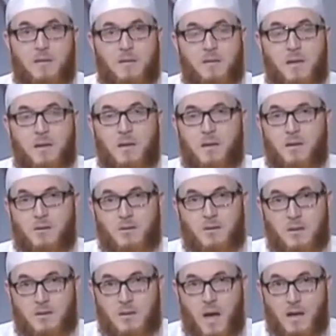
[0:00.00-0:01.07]
He said he lost
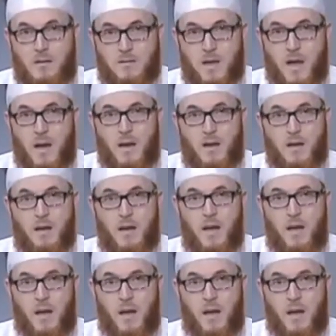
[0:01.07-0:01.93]
his eyesight,